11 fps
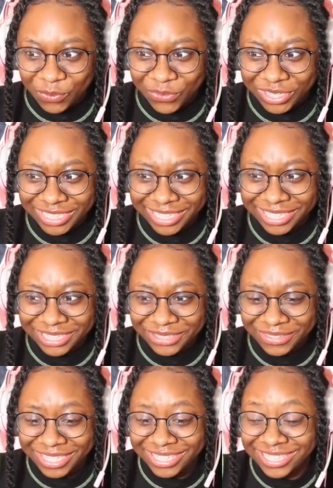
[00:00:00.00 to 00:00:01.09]
What did he
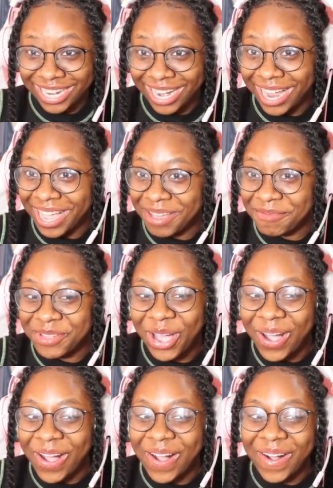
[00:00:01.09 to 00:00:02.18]
do this time,
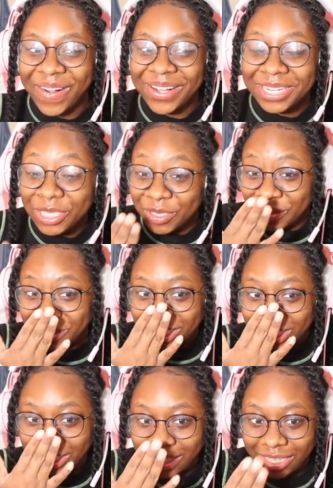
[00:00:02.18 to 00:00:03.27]
y'all?
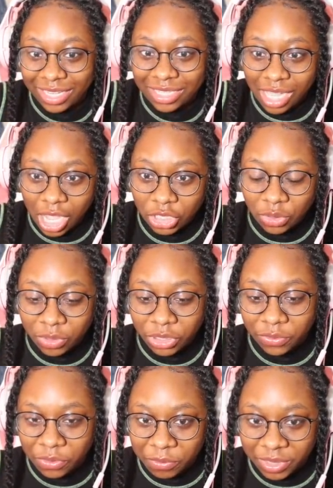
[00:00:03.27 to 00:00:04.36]
He locked you in
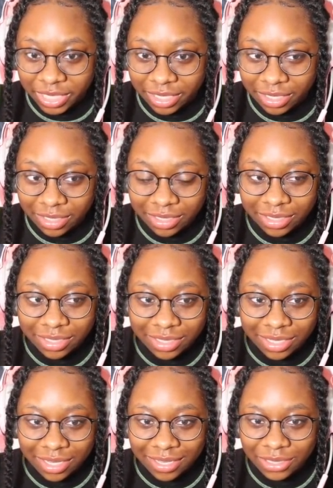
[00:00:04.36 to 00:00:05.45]
your room
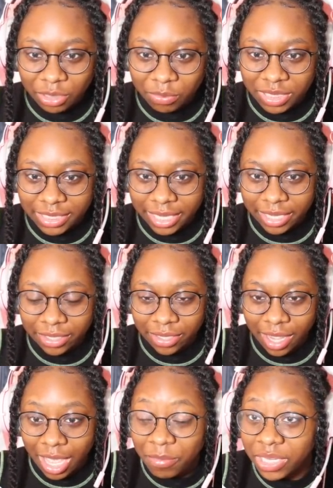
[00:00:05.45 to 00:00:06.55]
again. Don't be scared,
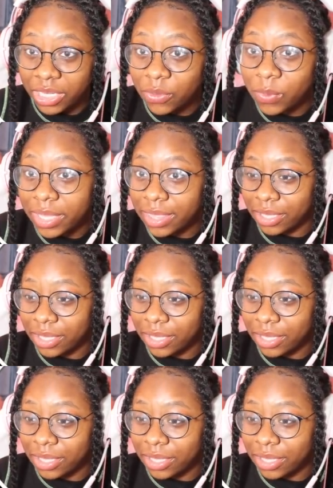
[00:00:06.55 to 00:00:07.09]
I'm here with